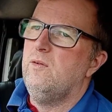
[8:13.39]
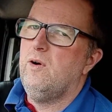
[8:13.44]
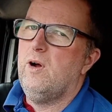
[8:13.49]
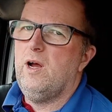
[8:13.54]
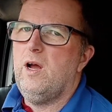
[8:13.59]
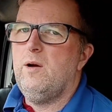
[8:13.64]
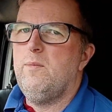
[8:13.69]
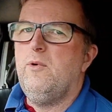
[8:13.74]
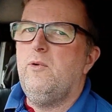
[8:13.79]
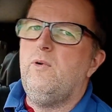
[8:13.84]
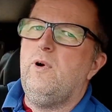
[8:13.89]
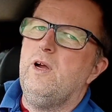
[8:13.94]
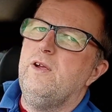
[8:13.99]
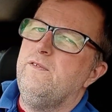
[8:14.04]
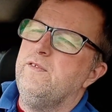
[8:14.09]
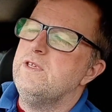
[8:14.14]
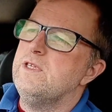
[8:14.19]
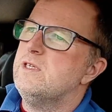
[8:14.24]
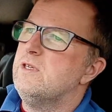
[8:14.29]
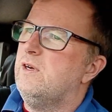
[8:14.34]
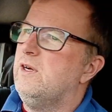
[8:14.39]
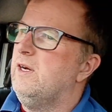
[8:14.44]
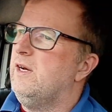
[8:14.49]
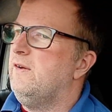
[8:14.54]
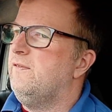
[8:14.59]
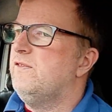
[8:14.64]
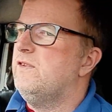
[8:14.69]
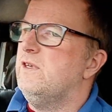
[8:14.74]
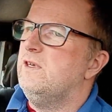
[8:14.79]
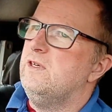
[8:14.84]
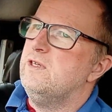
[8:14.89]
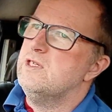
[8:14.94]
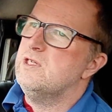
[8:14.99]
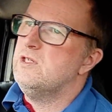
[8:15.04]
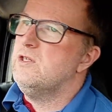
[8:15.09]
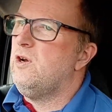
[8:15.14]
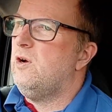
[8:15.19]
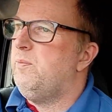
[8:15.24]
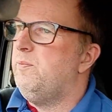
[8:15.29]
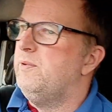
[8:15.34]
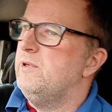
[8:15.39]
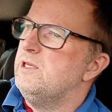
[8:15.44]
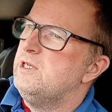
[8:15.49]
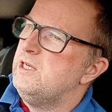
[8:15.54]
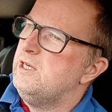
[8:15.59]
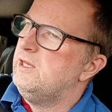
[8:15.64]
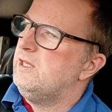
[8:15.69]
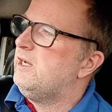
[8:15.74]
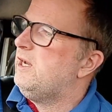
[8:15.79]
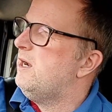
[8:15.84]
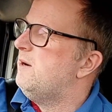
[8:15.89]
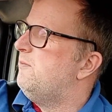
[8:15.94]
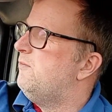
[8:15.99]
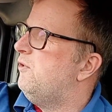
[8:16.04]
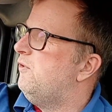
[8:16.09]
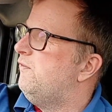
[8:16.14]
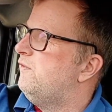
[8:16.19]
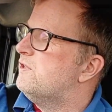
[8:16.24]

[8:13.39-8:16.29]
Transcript: Right, I'm arriving, so I'm going to have to stop and turn the camera off a